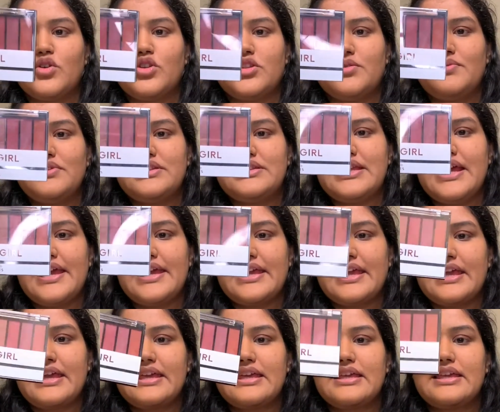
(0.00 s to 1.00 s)
to be
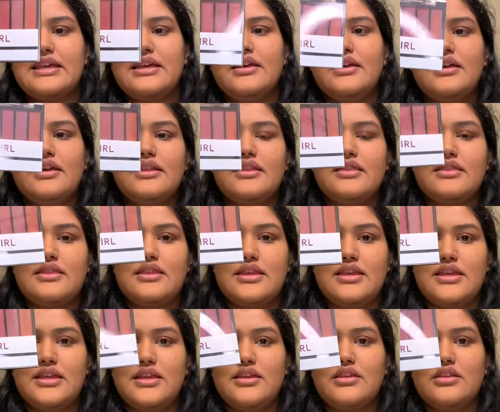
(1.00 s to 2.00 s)
taking
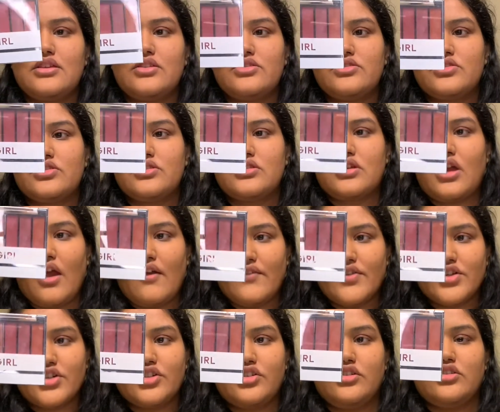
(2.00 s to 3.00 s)
the
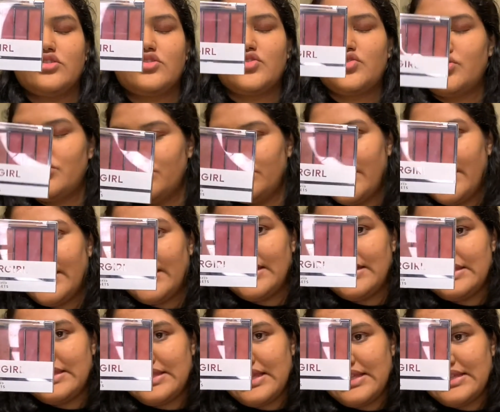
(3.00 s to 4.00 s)
Covergirl
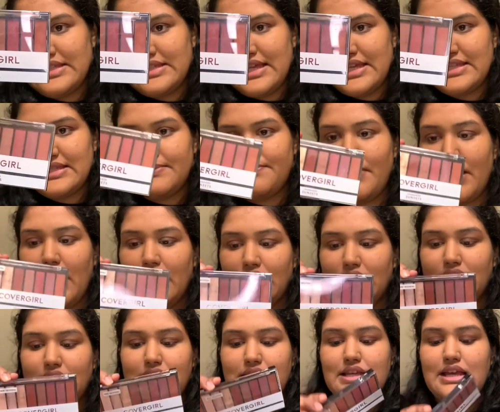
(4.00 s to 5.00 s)
Trunaked Sunsets
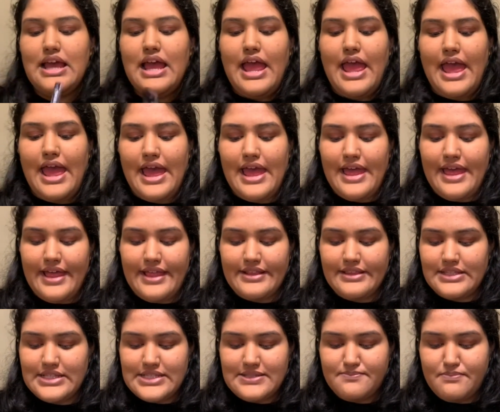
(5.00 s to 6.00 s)
palette, and
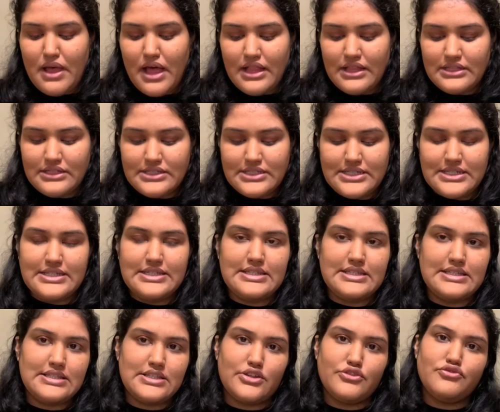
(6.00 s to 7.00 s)
this palette
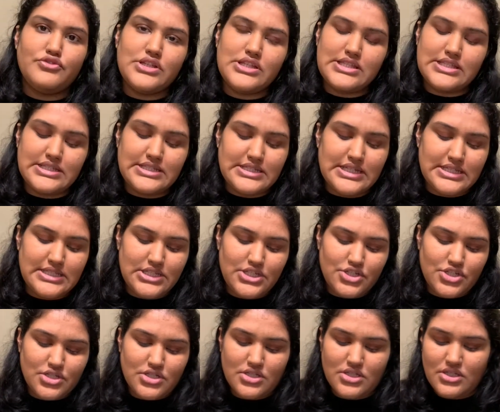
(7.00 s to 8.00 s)
is a recent
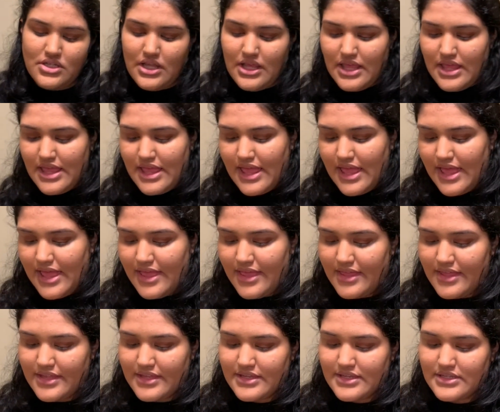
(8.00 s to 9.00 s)
addition
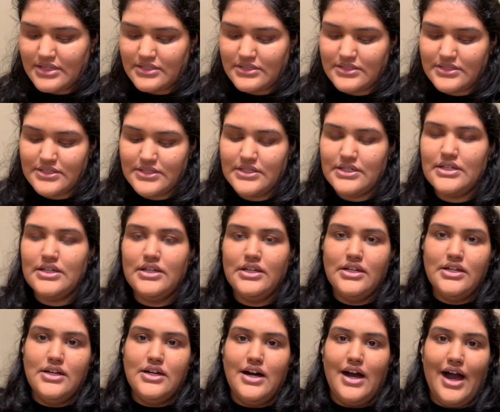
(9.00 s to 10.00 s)
and
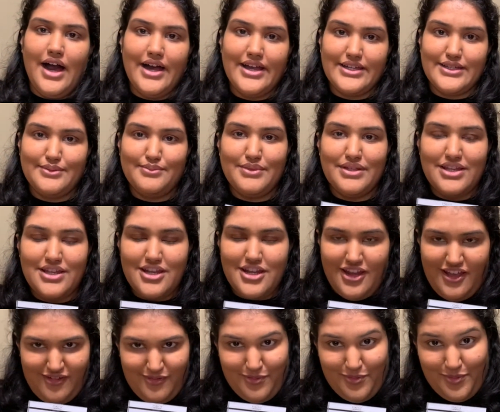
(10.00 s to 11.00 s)
I am in
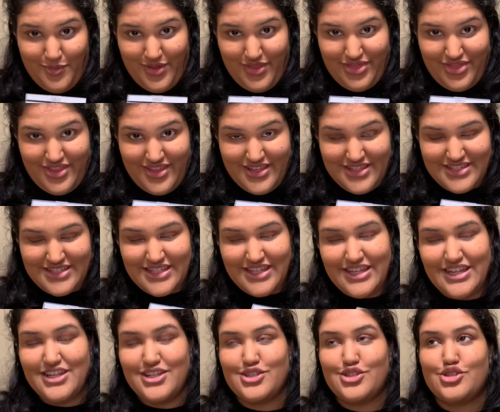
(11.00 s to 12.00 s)
love with this. It
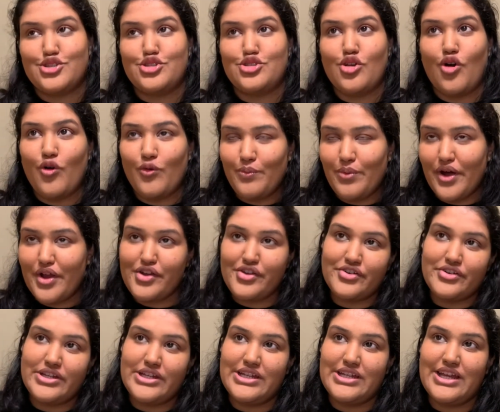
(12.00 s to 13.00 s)
is so
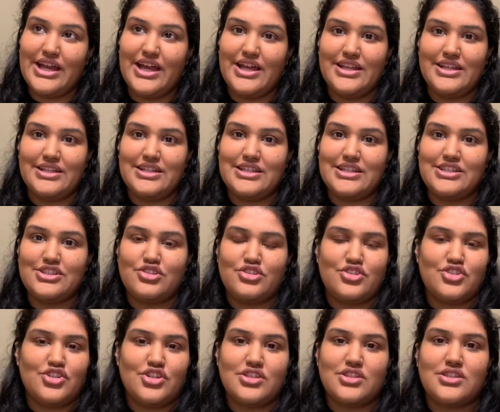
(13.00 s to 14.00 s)
buttery, and
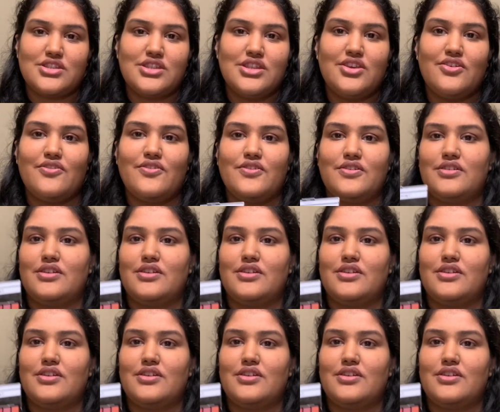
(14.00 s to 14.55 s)
just the